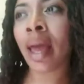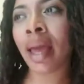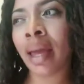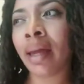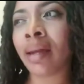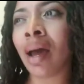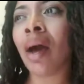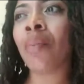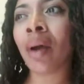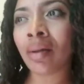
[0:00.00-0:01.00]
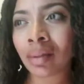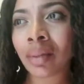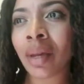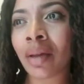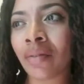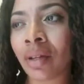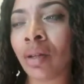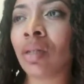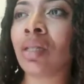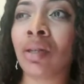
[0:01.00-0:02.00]
And I'll probably make a
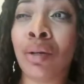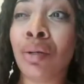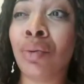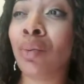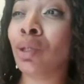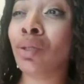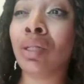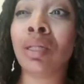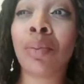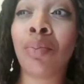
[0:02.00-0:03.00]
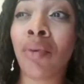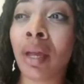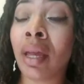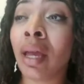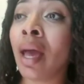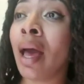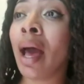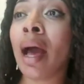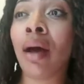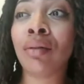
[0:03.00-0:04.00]
video to tell you what you need to bring,
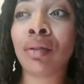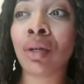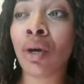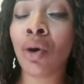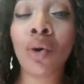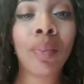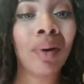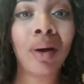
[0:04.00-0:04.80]
how to cope.